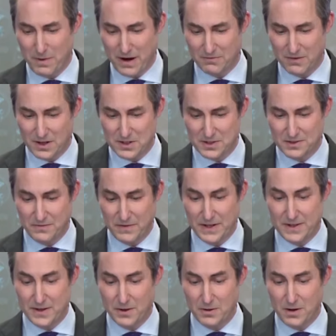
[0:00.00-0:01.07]
by Russia's
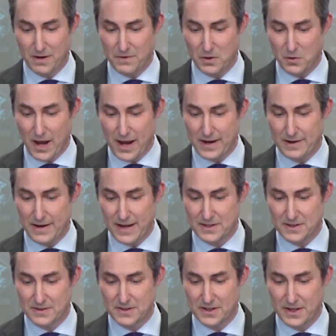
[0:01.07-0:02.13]
veto of the United
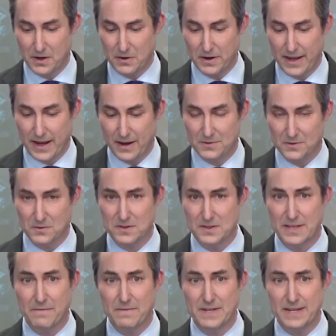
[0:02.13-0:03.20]
Nations Security Council's
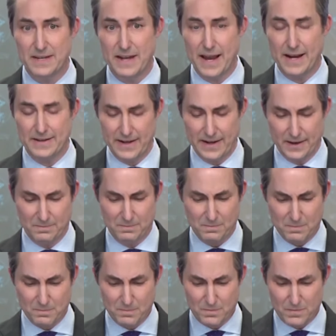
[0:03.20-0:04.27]
1718
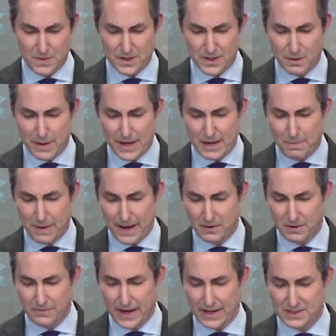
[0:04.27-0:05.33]
Committee
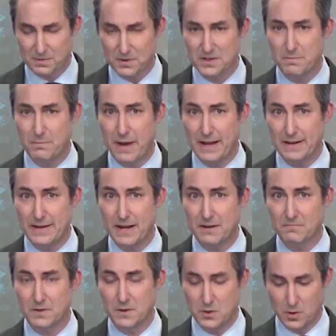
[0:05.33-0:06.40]
Panel of Experts
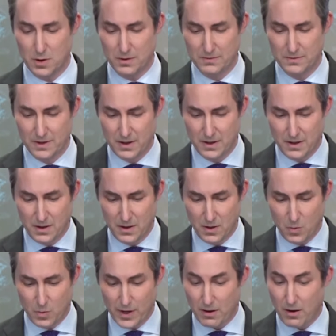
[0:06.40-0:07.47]
mandate renewal.
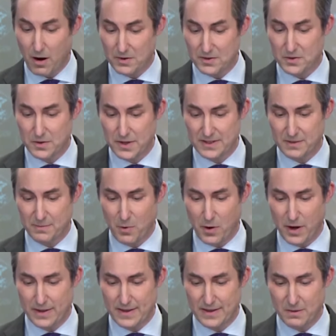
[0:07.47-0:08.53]
We are also
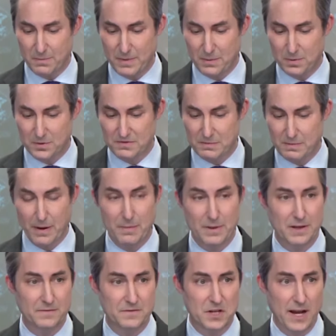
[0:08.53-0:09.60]
disappointed that the People's
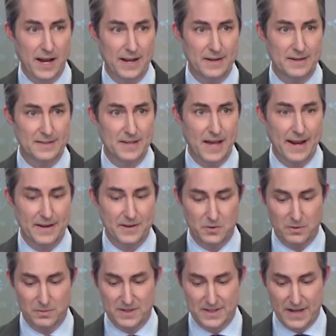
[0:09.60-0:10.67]
Republic of China decided
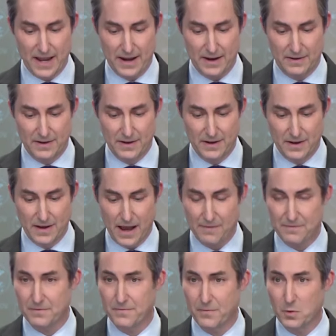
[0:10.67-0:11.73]
to abstain
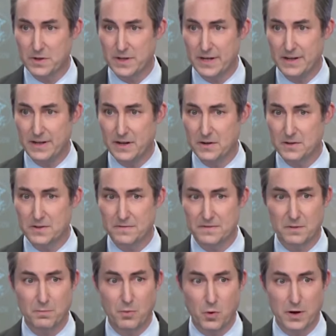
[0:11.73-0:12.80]
after 14 years of
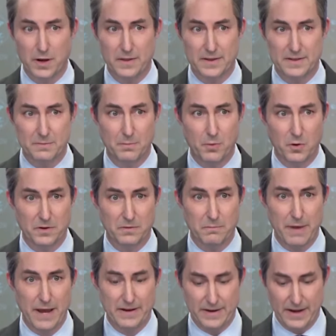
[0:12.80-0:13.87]
supporting this important
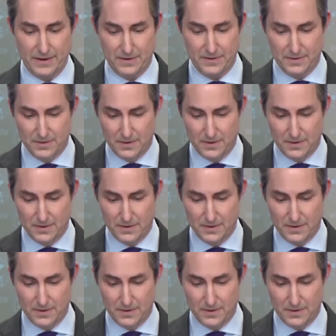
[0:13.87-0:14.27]
mandate.